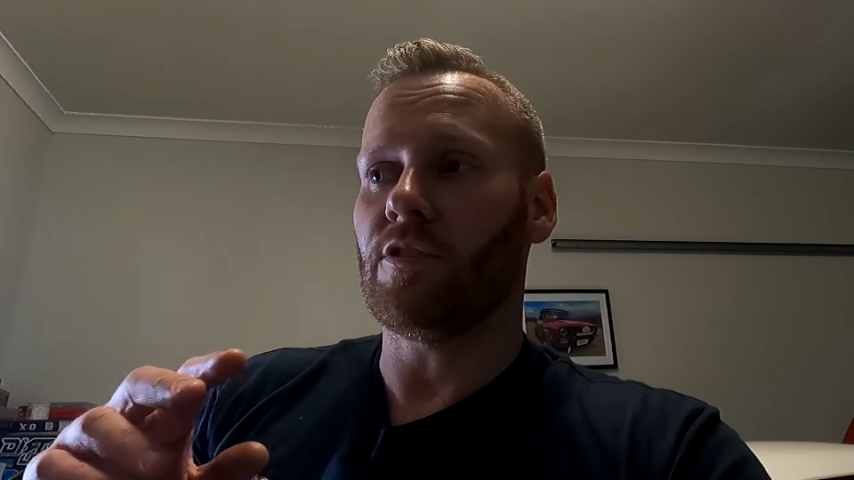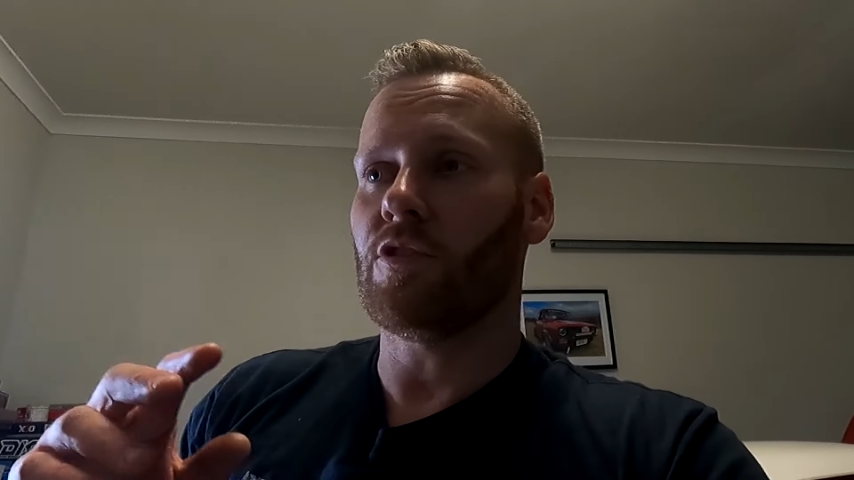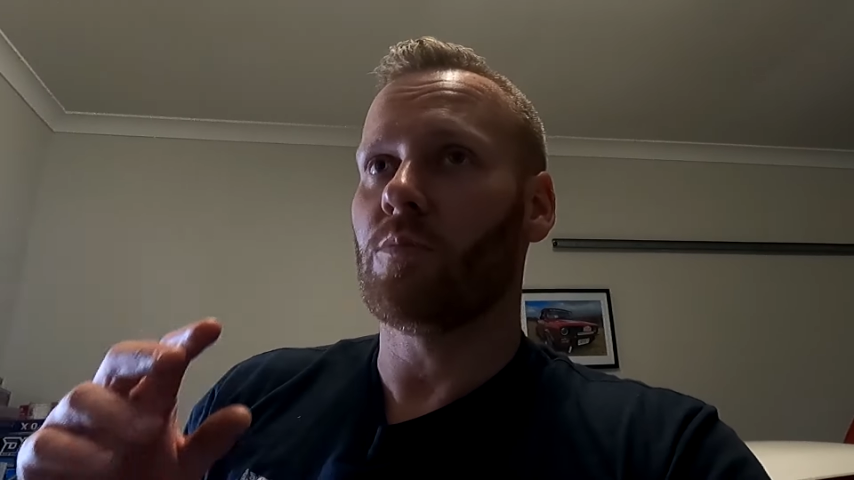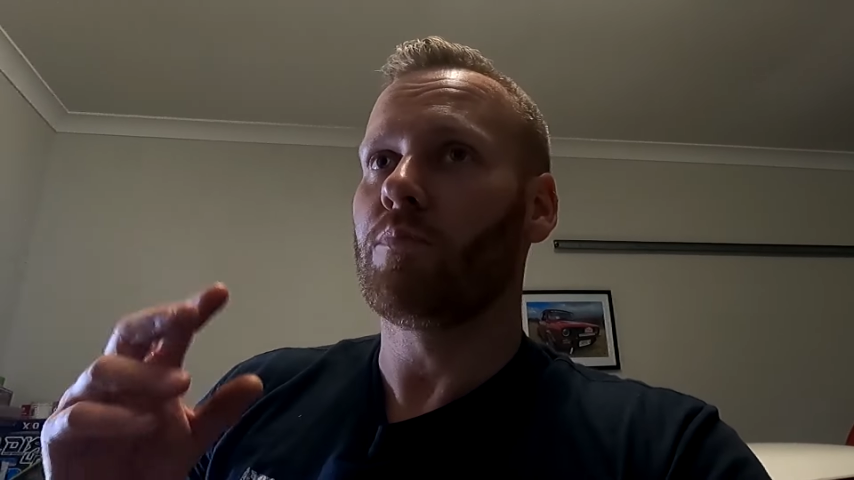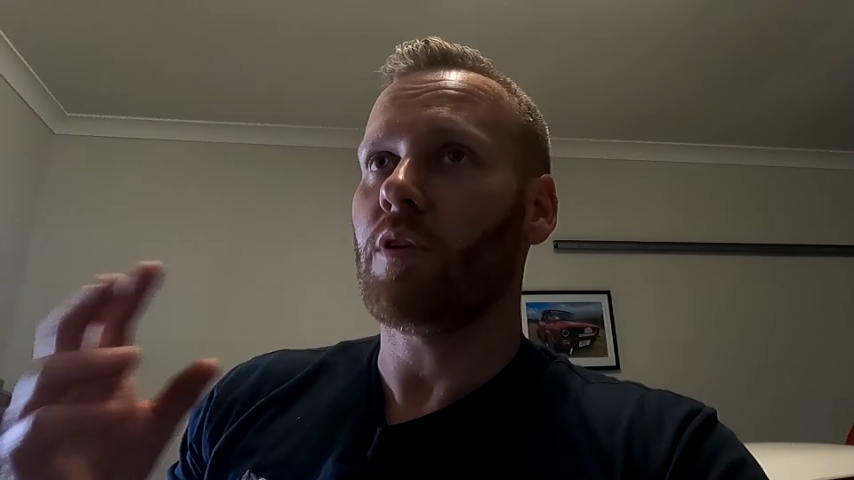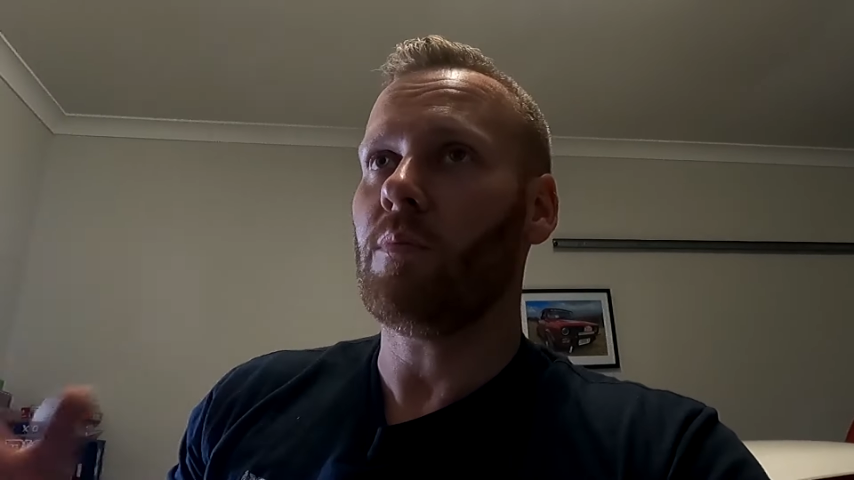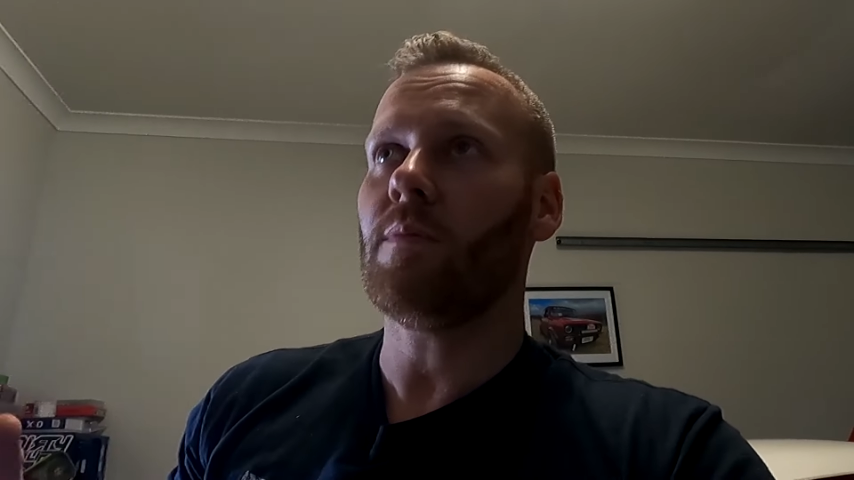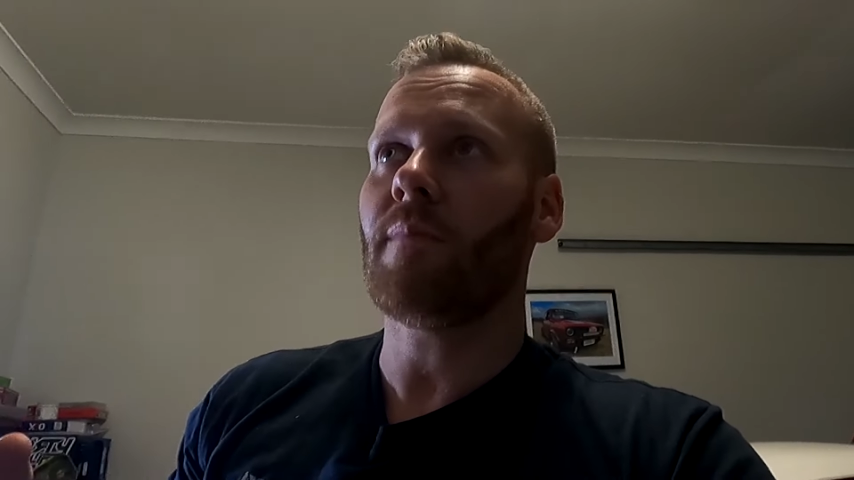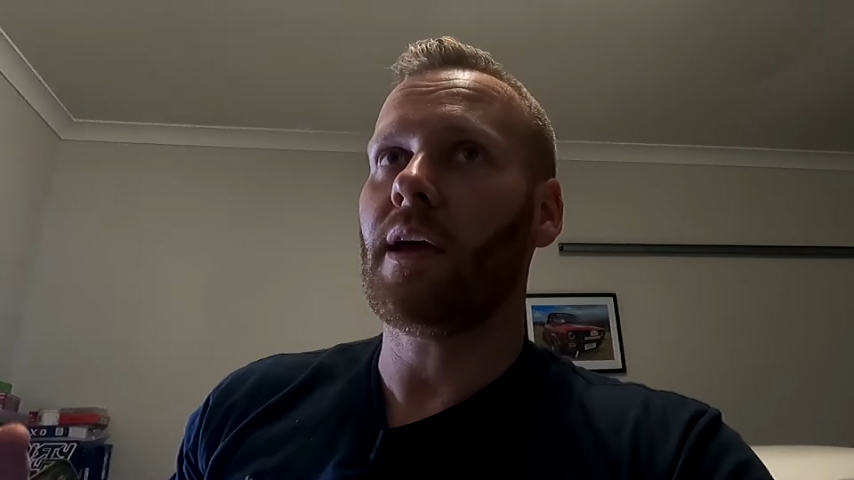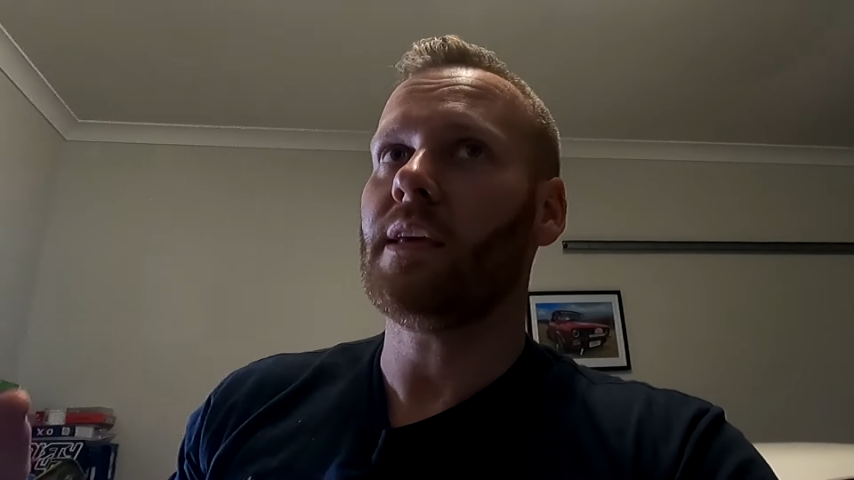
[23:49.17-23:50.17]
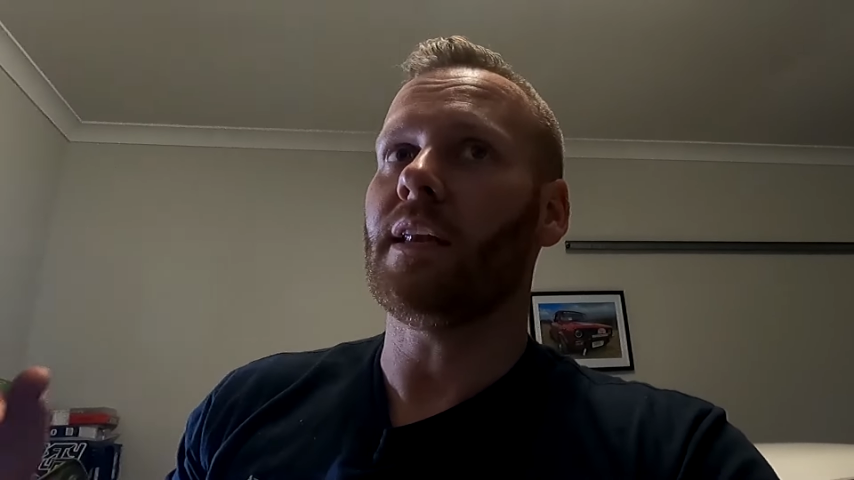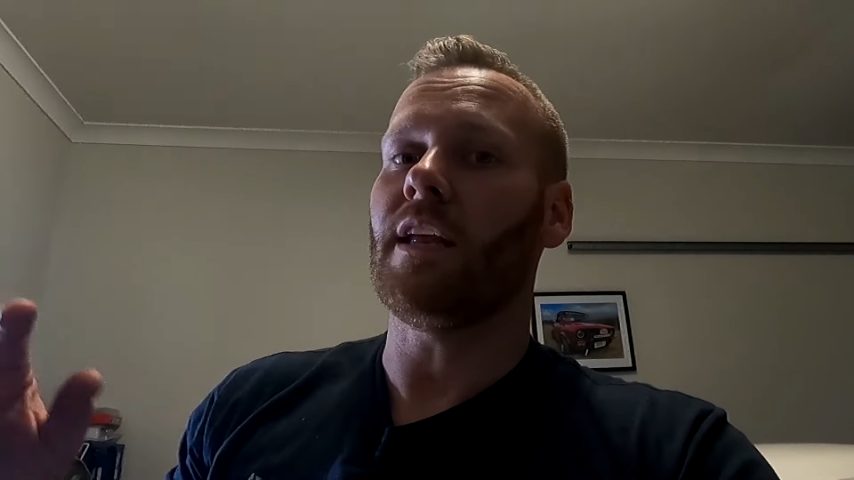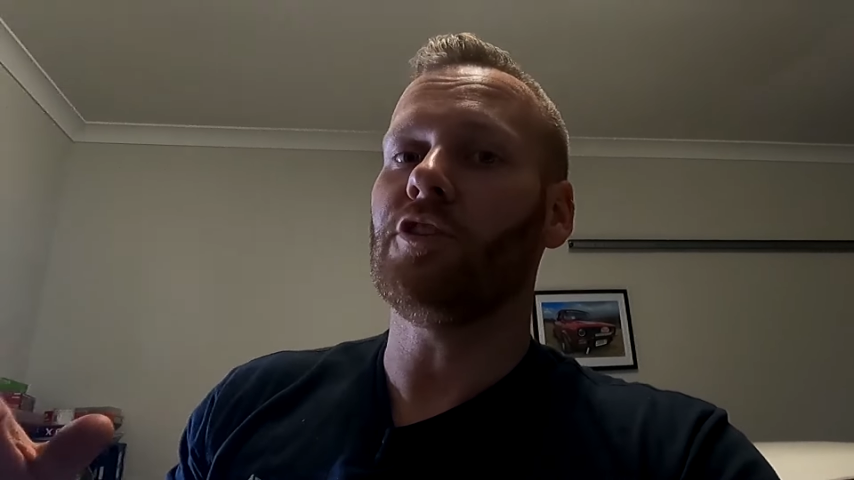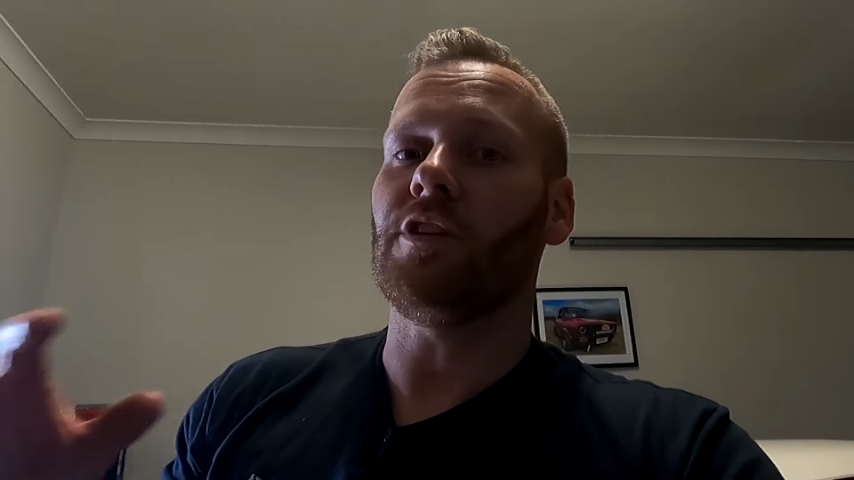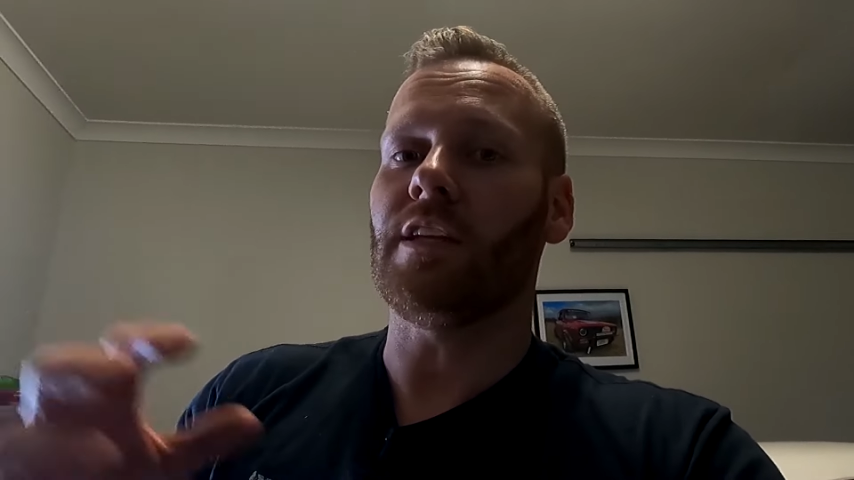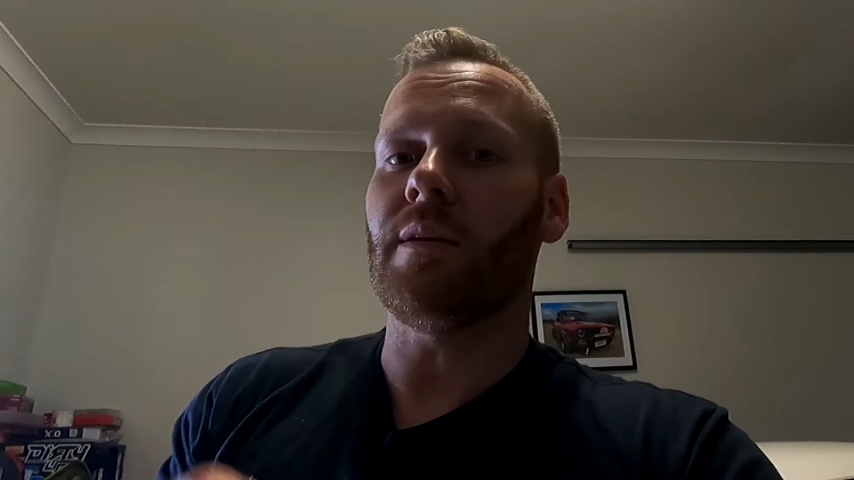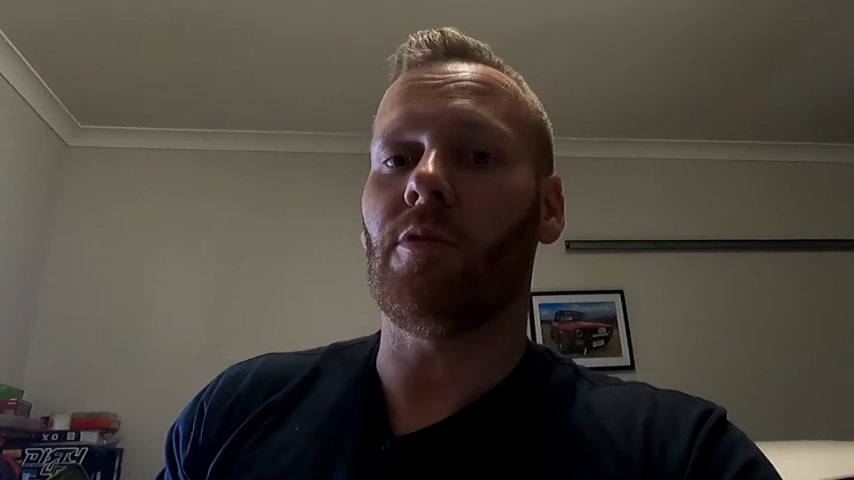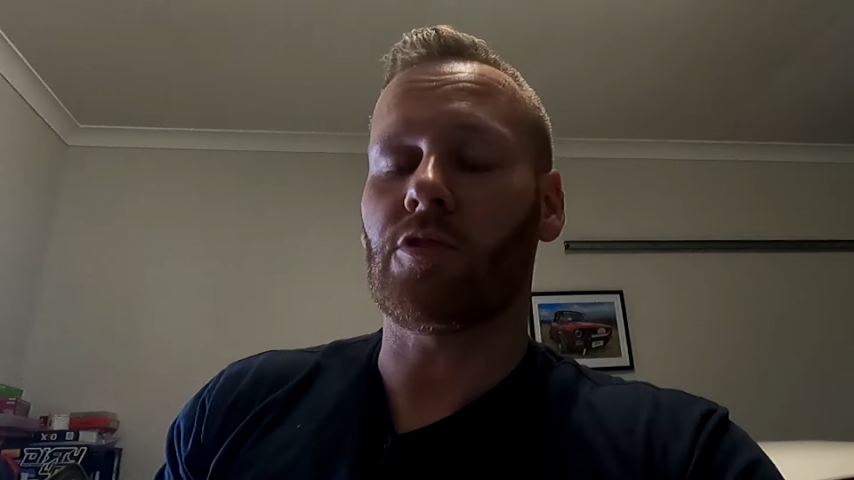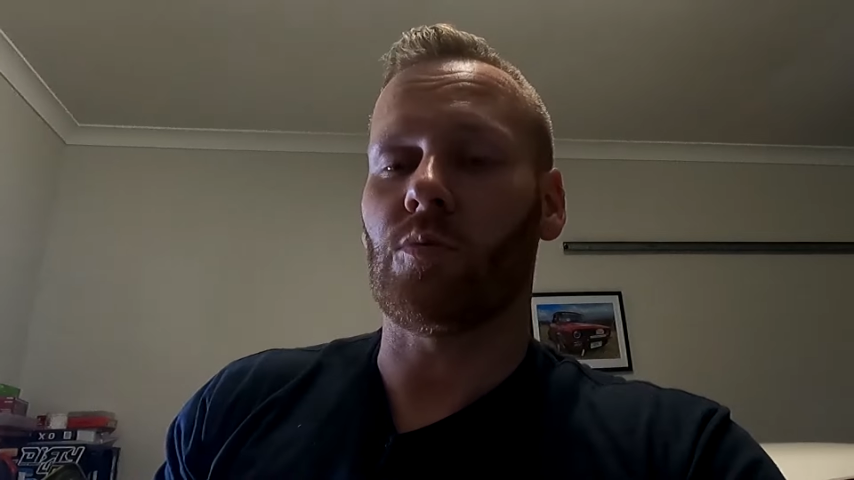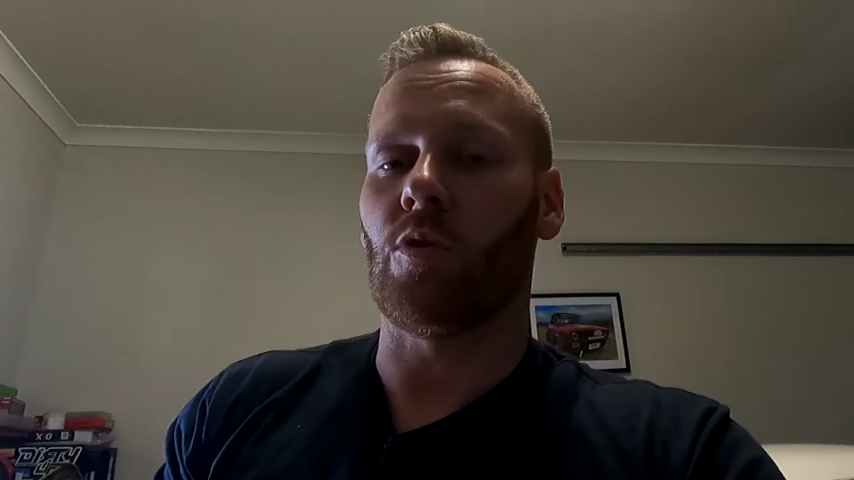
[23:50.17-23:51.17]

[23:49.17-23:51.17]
you could probably make an engine and gearbox